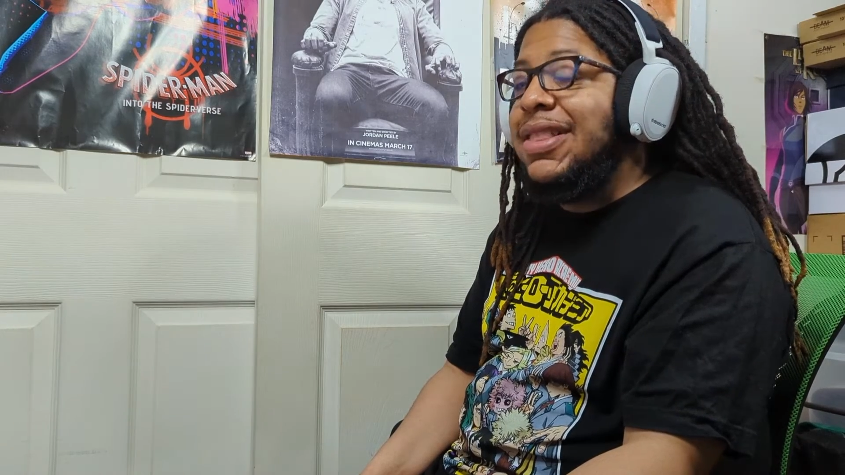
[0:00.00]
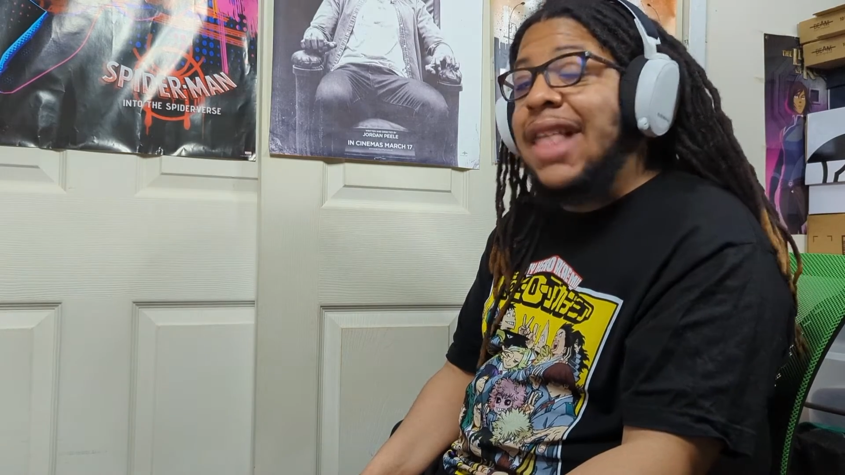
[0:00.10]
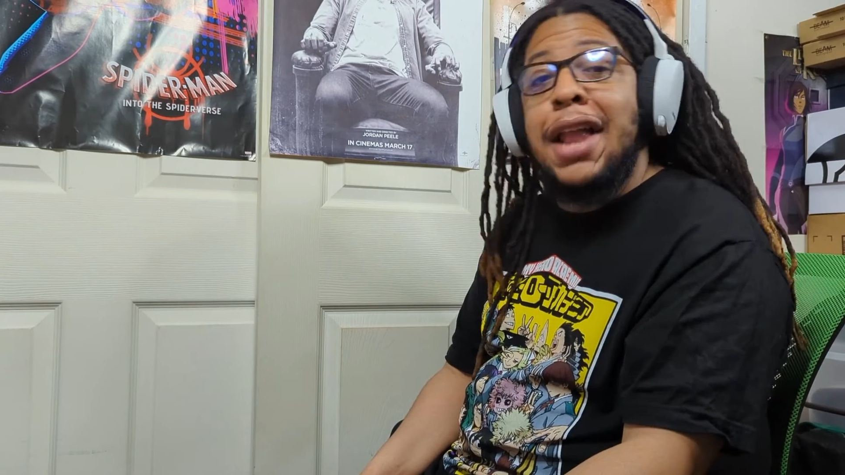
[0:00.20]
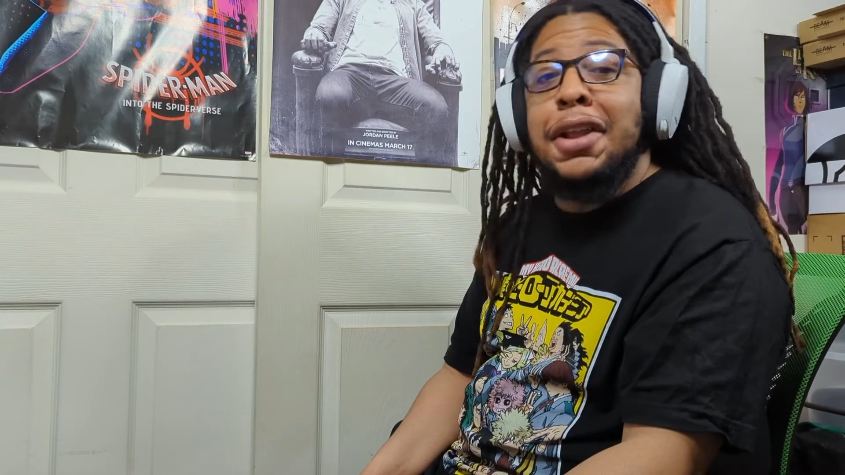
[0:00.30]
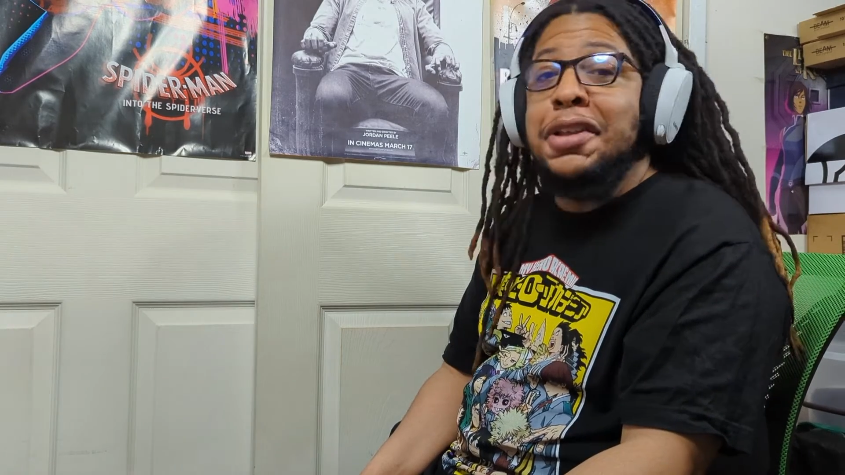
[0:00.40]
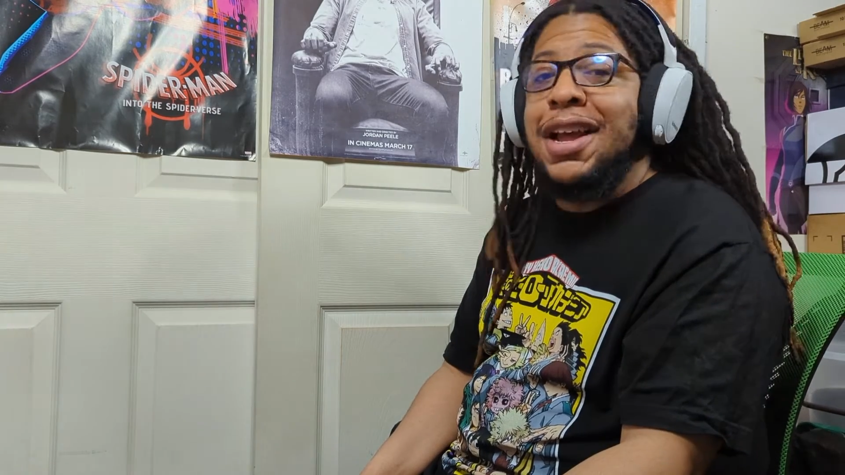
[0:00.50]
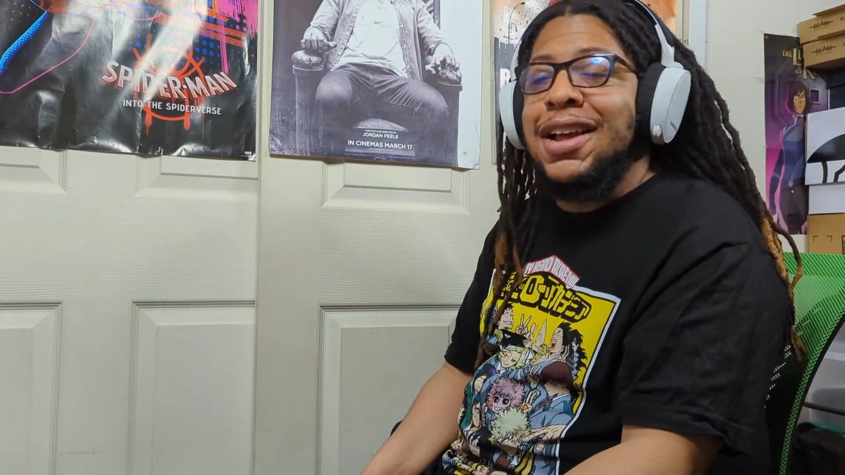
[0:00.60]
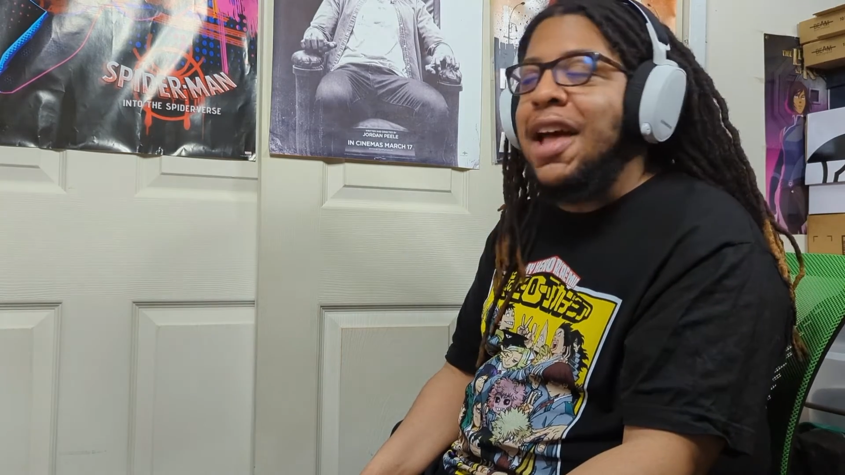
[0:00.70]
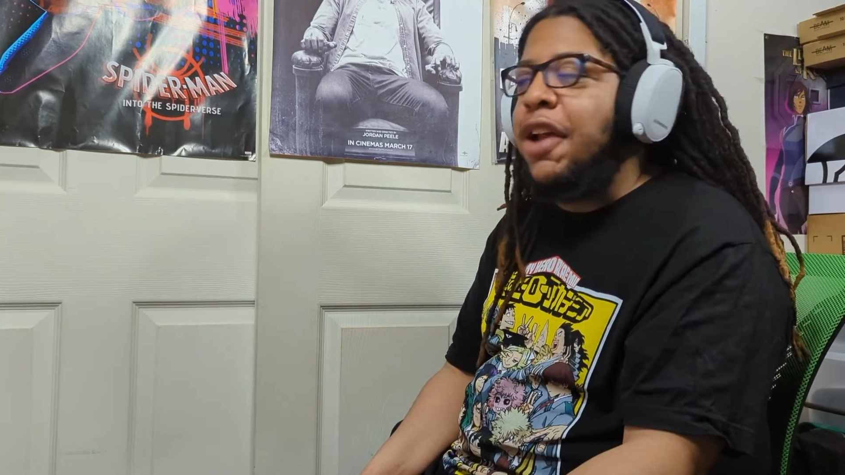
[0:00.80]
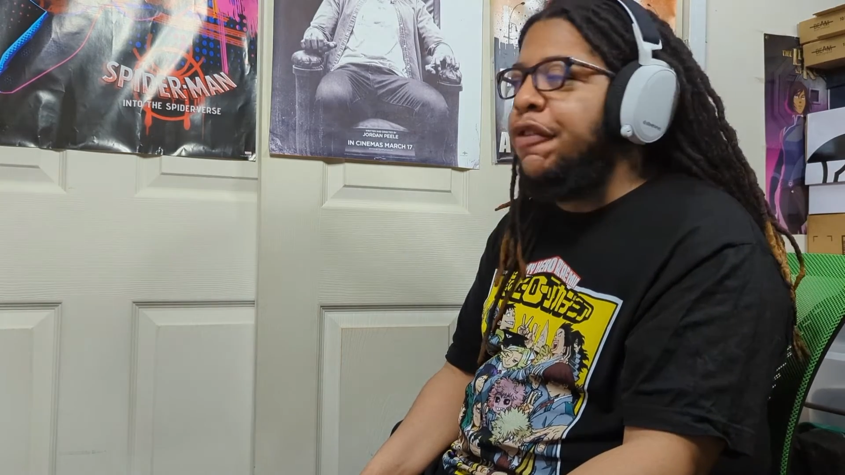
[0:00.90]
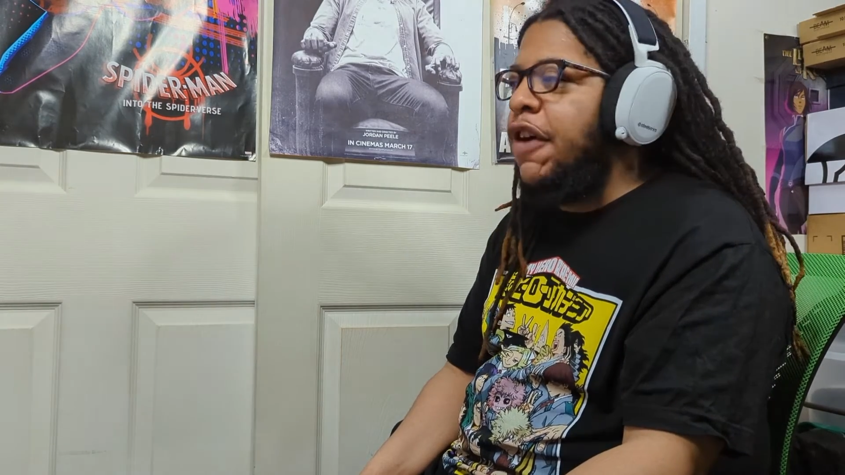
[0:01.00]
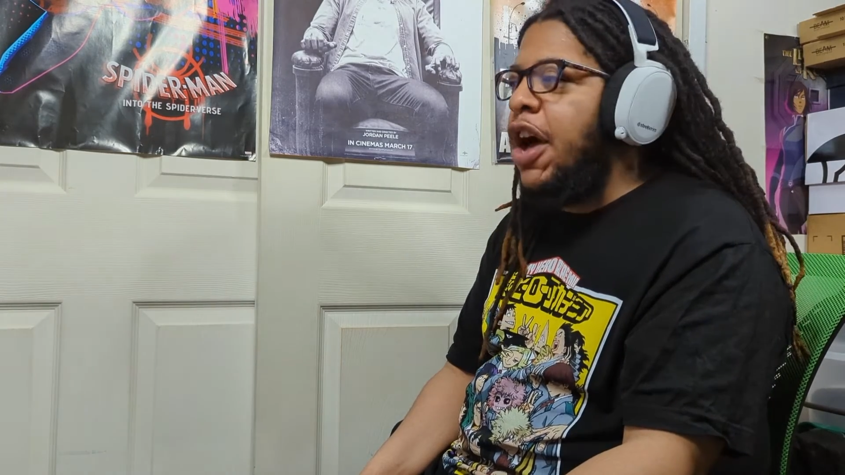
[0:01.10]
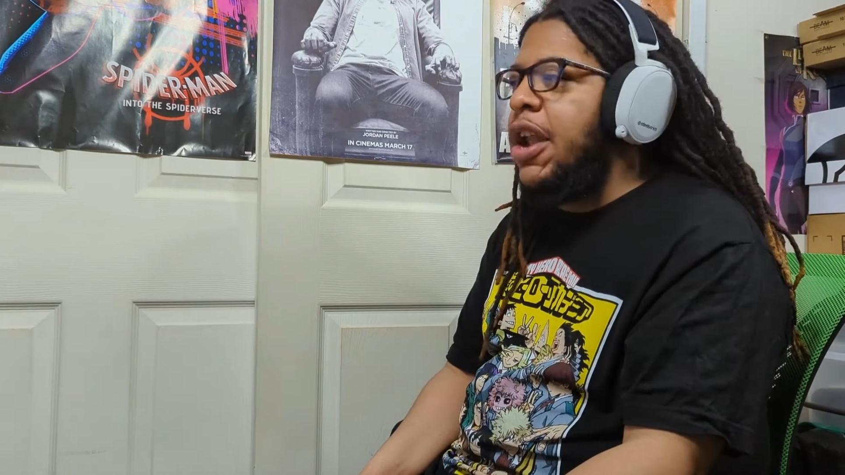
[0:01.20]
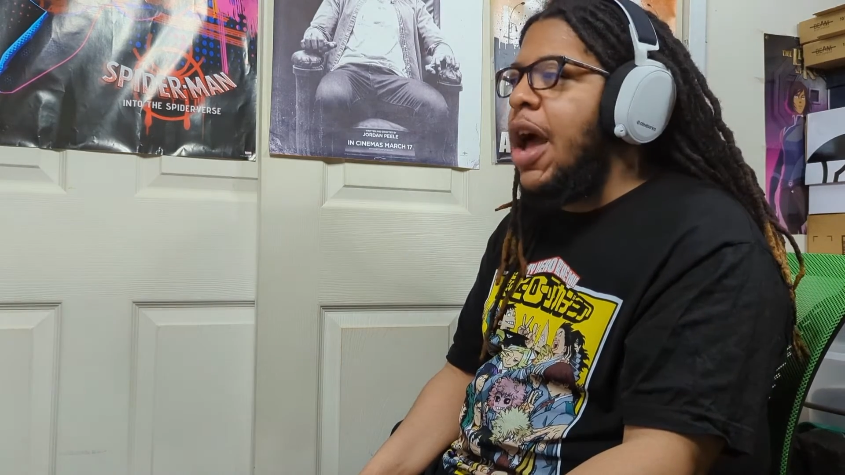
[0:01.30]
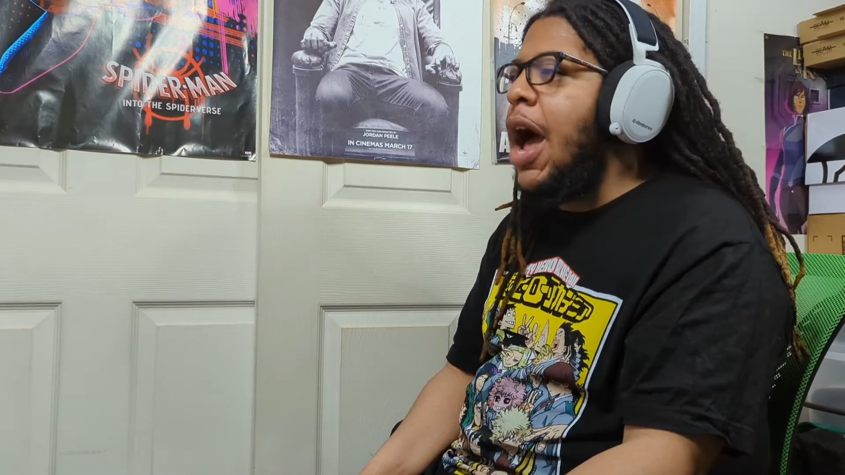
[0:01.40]
That looked like a lot of
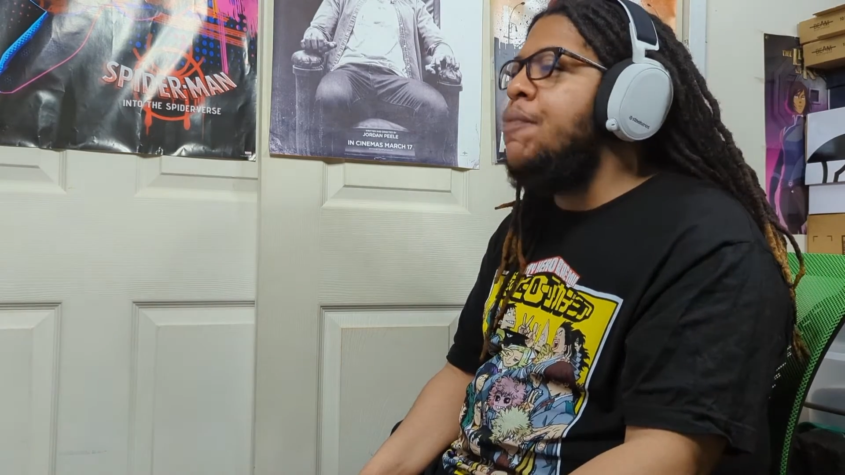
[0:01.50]
fun.